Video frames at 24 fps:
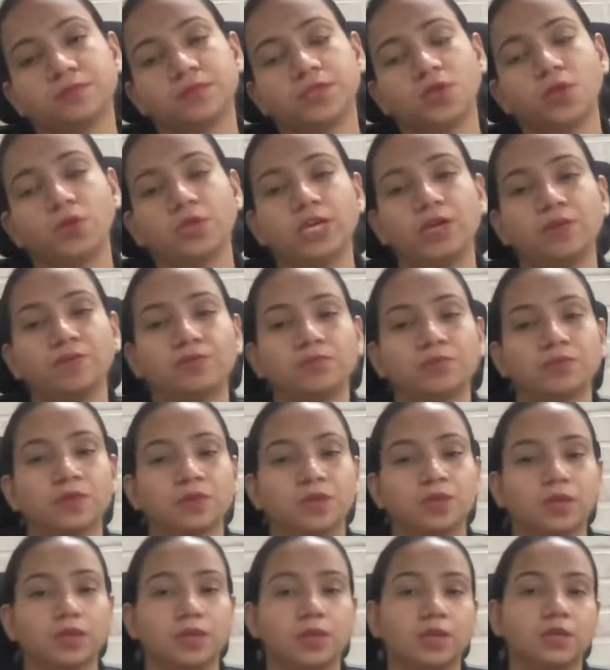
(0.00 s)
Okay,
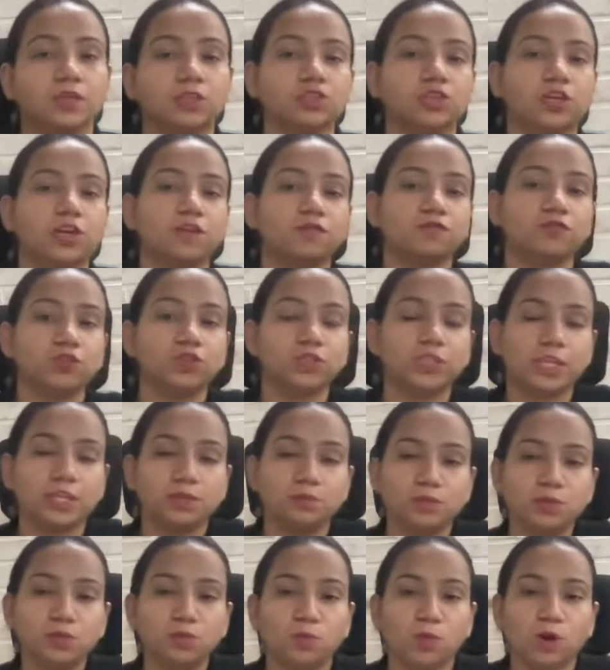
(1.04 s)
so you have to tell
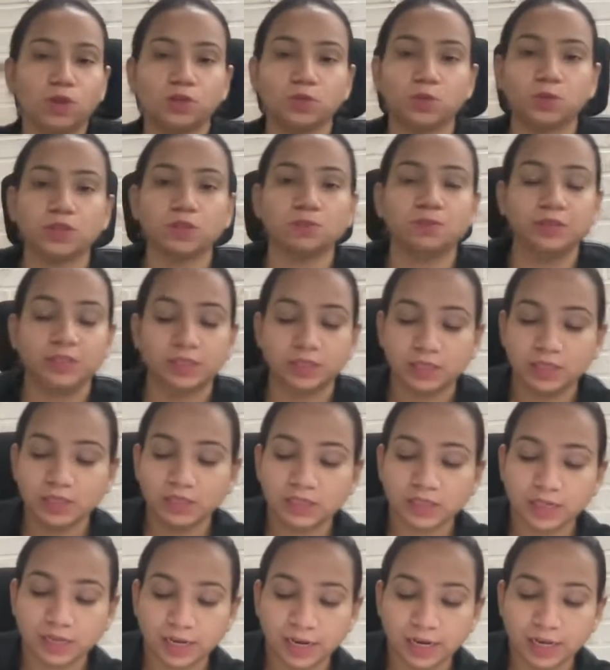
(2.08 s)
me what will be the
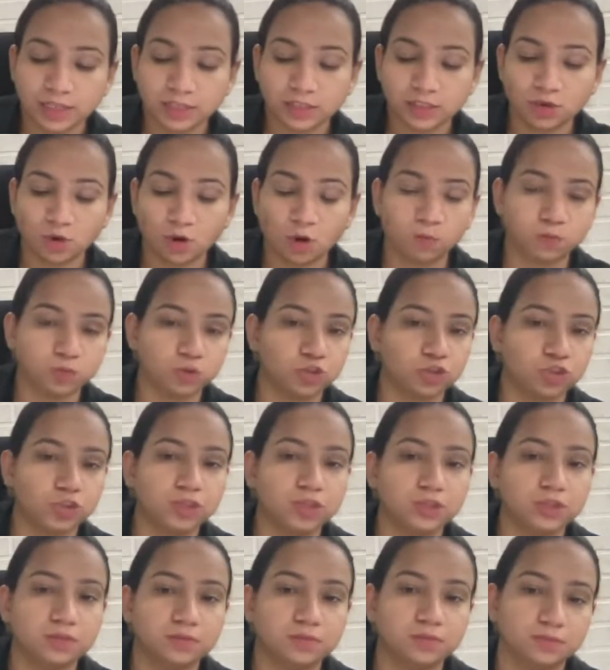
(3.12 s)
correct
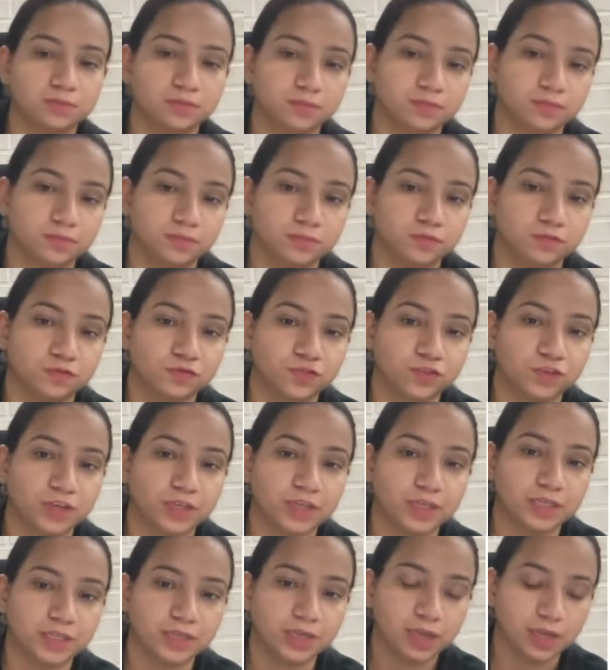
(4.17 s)
option for
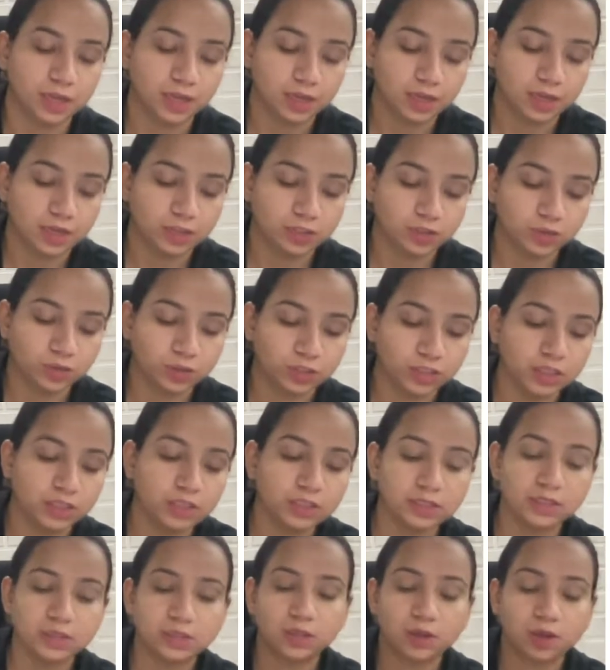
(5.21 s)
it. So it
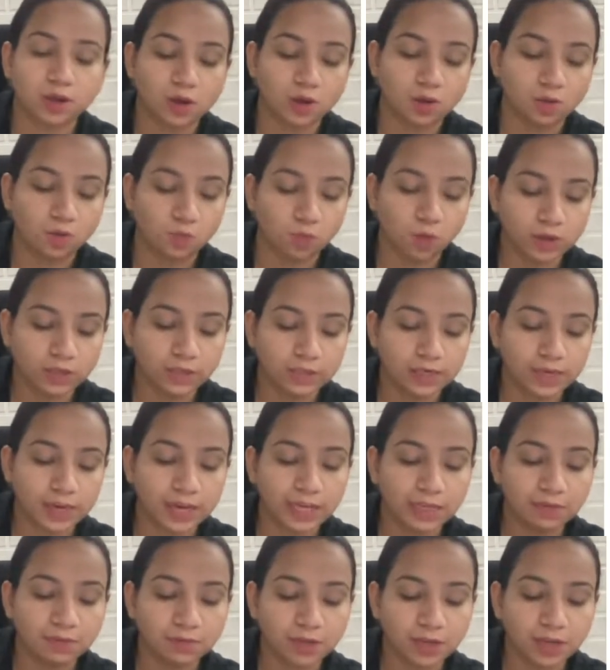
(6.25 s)
is what
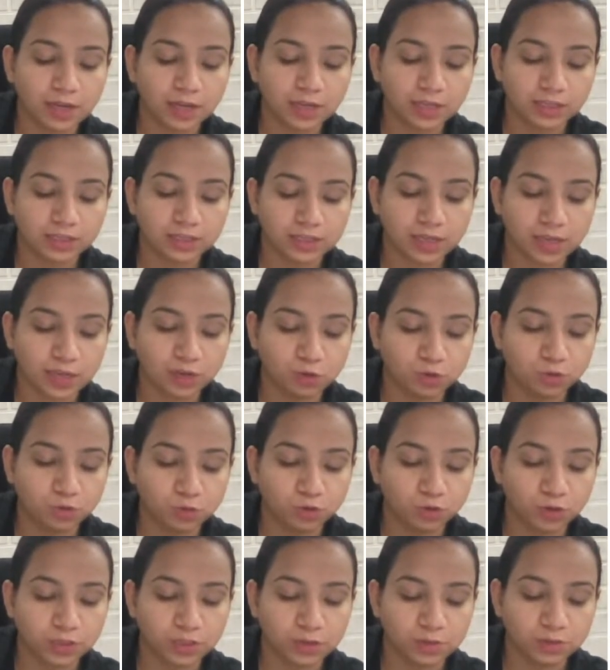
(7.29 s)
type, guys? I hope
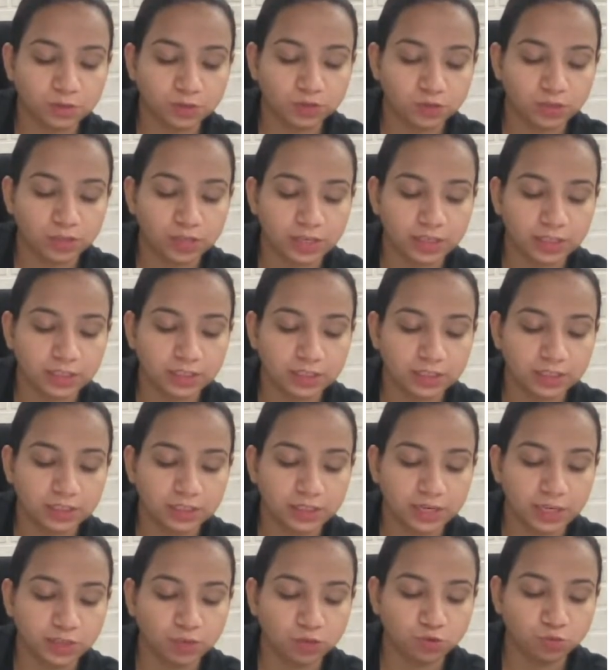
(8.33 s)
you are able to relate. It is
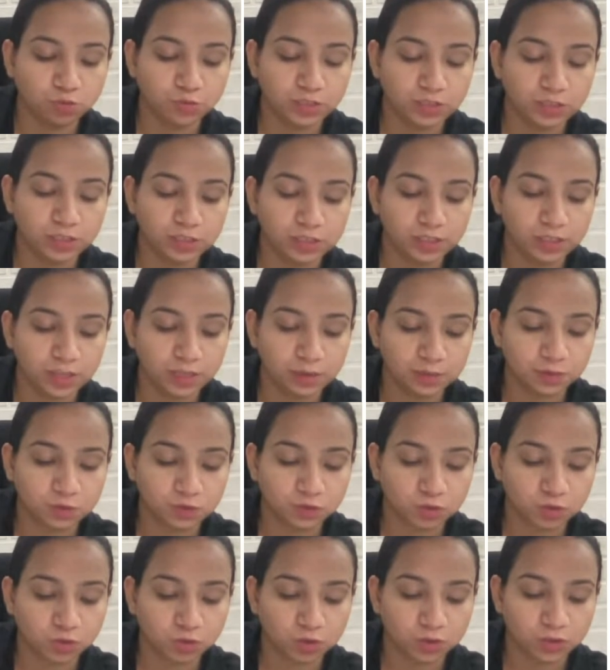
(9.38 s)
A2B3 type
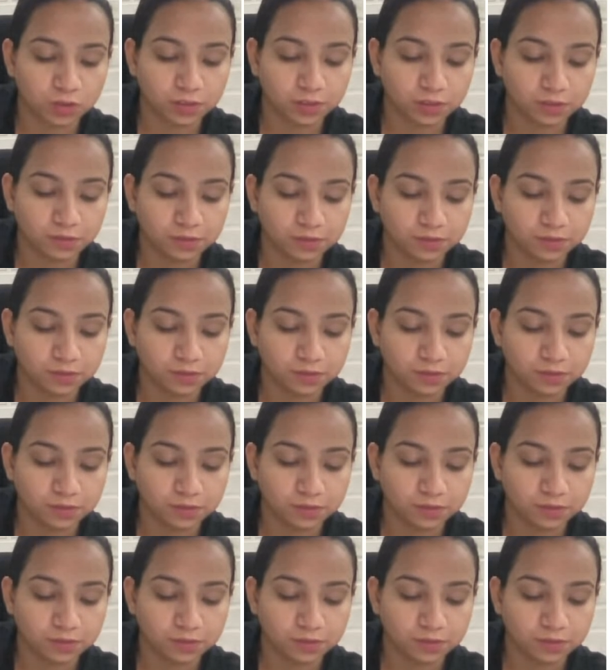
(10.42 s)
of salt.